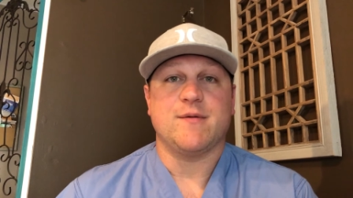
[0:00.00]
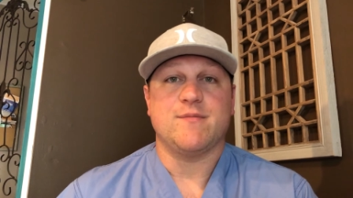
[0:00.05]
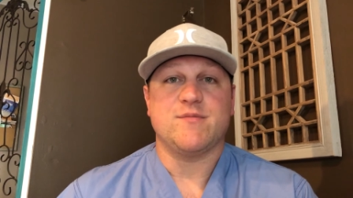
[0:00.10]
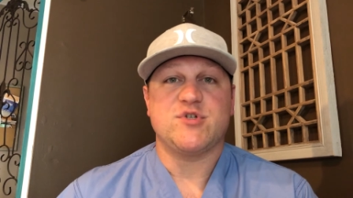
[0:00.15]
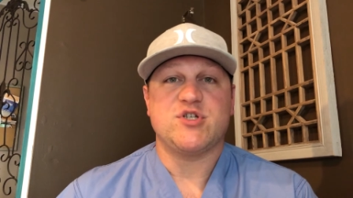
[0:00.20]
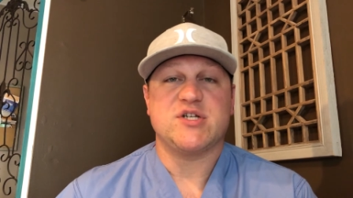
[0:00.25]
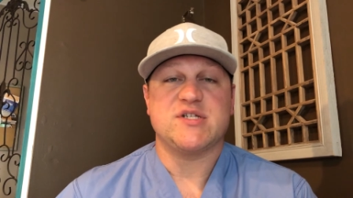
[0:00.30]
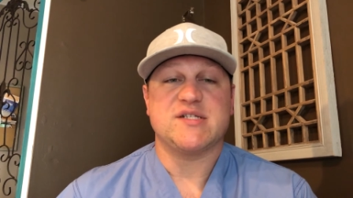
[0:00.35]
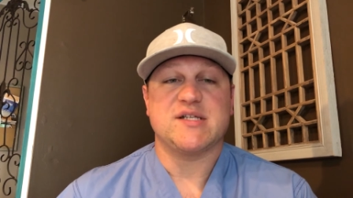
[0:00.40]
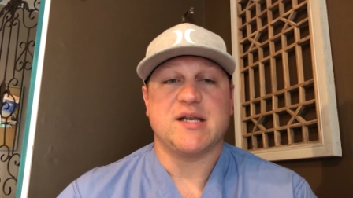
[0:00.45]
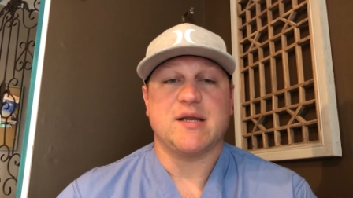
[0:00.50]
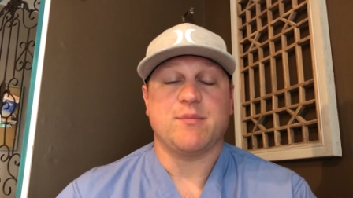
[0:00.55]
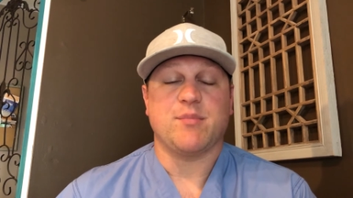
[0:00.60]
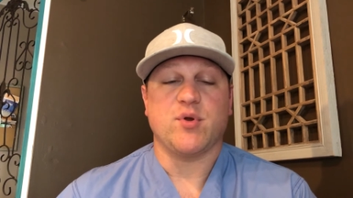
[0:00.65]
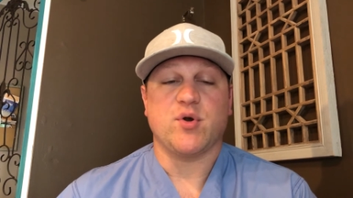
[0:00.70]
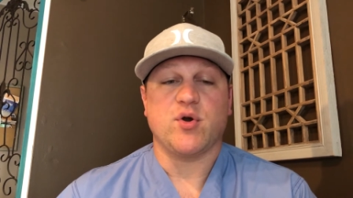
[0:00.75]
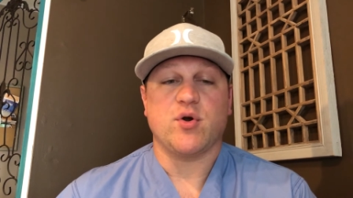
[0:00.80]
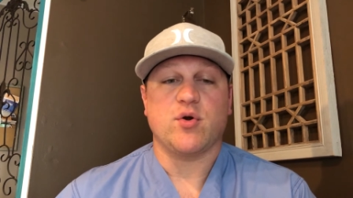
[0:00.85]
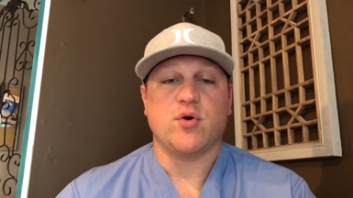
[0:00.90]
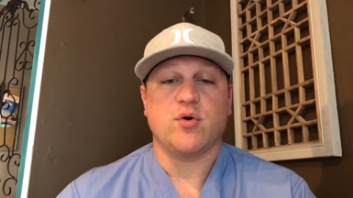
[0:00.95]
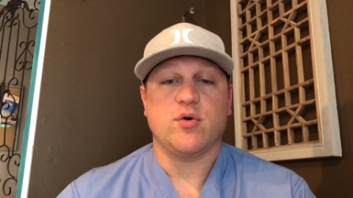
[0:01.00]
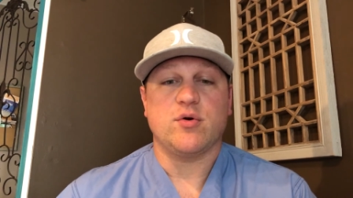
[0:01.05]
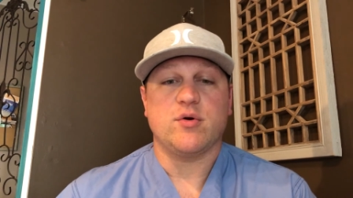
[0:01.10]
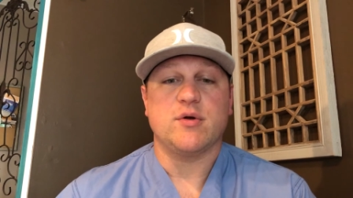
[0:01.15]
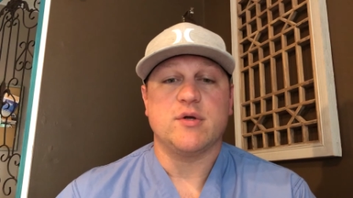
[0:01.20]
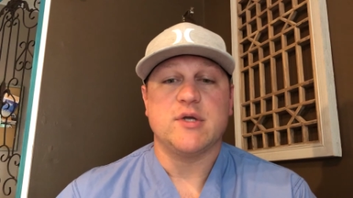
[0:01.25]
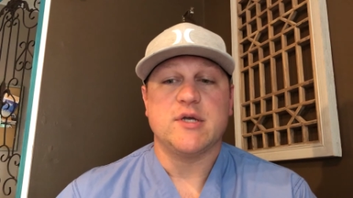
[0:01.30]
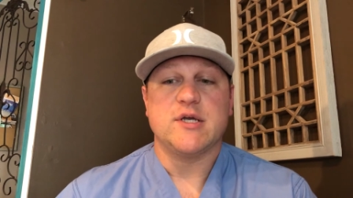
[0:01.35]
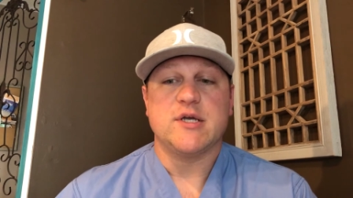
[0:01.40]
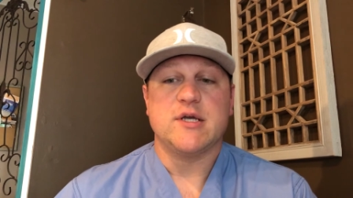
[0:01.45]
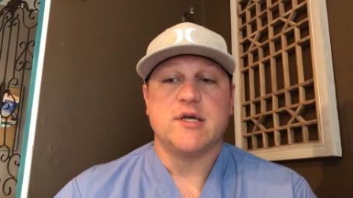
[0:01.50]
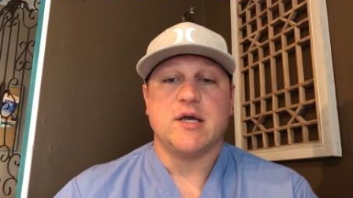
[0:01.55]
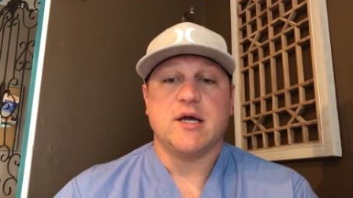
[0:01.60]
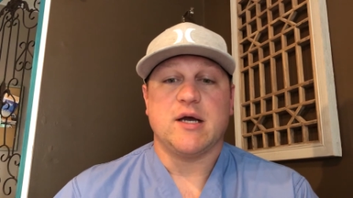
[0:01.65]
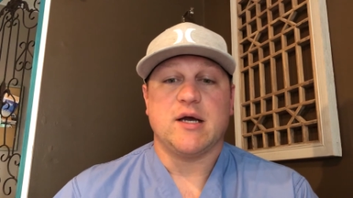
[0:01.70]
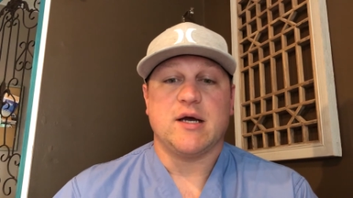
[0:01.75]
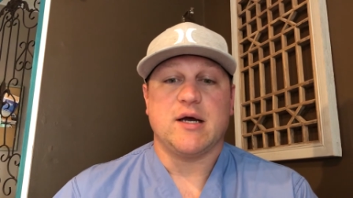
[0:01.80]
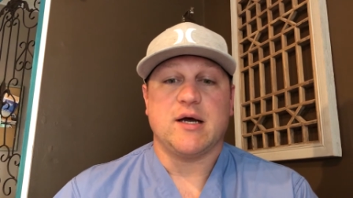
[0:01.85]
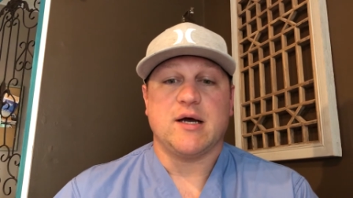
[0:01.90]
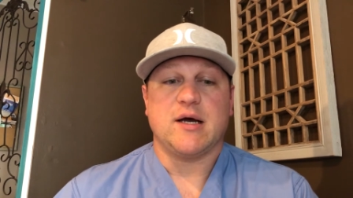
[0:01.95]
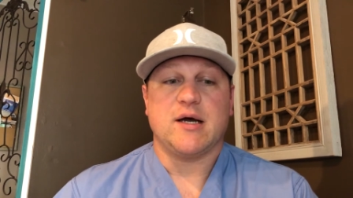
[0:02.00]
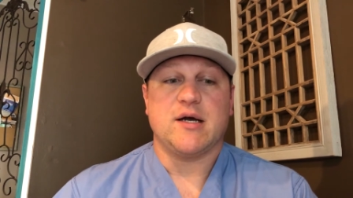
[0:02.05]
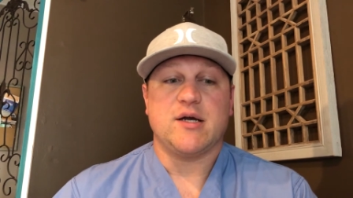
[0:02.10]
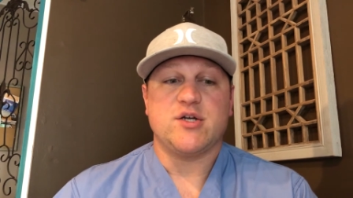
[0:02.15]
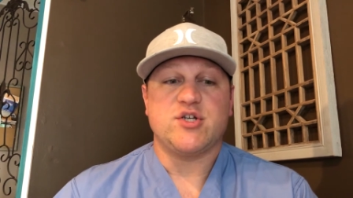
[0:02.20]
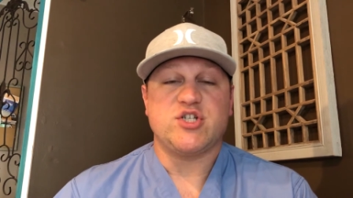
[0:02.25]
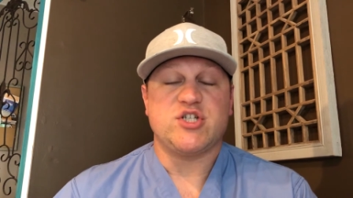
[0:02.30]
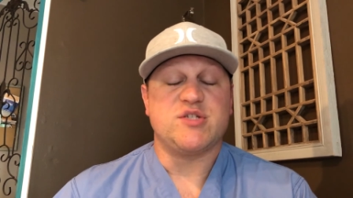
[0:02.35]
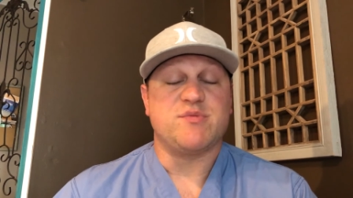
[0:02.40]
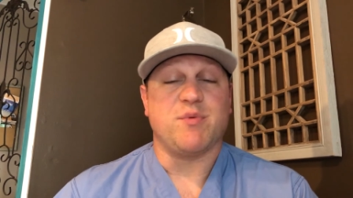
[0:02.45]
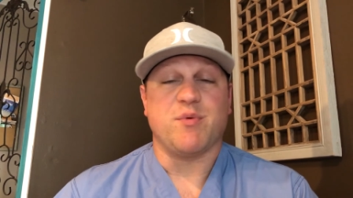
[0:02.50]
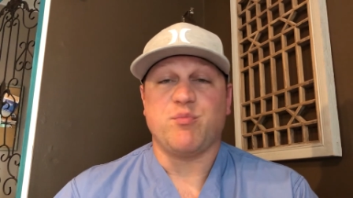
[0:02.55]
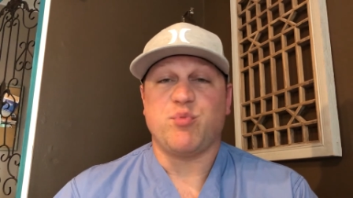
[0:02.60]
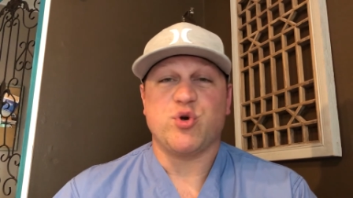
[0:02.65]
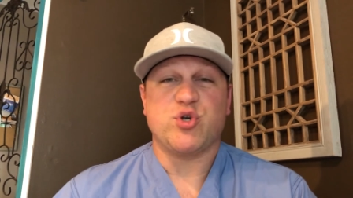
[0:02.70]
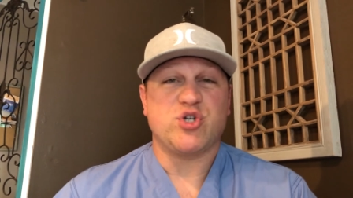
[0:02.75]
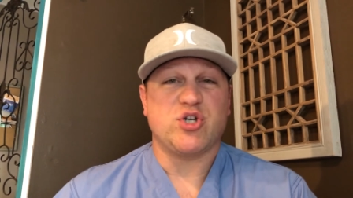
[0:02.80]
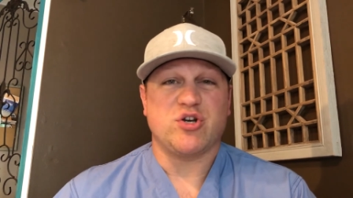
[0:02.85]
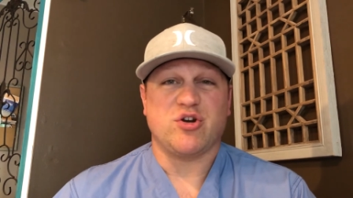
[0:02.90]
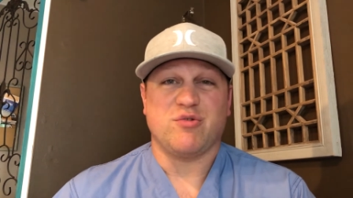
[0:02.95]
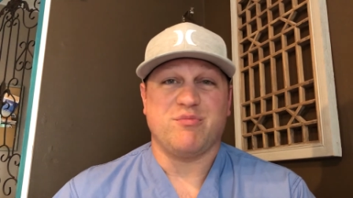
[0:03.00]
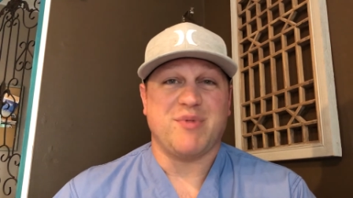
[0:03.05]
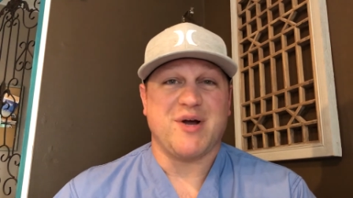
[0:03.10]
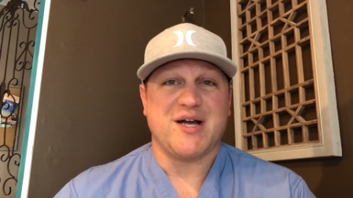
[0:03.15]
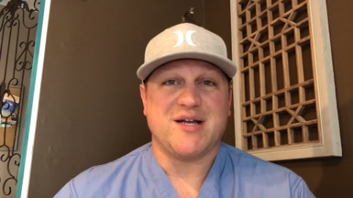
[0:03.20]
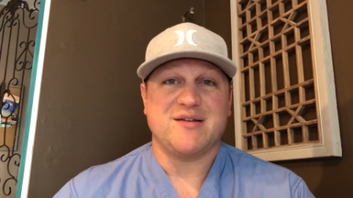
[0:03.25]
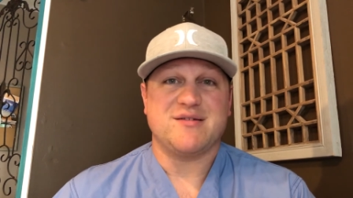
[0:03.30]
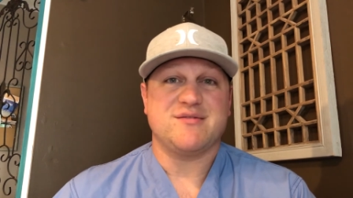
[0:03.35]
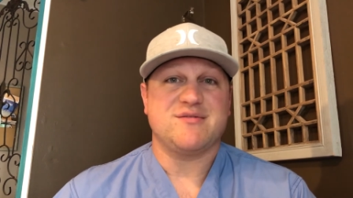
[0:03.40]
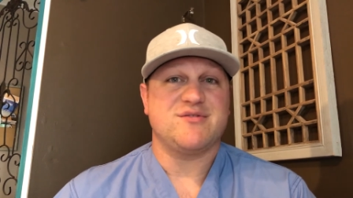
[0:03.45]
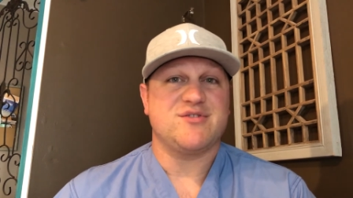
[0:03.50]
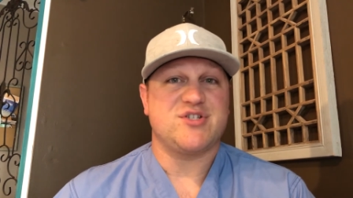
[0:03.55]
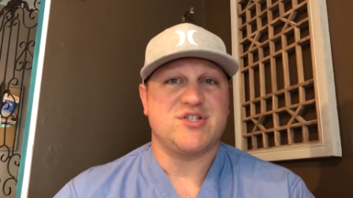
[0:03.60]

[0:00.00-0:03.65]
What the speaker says: she has an epidural. She's been pushing her button.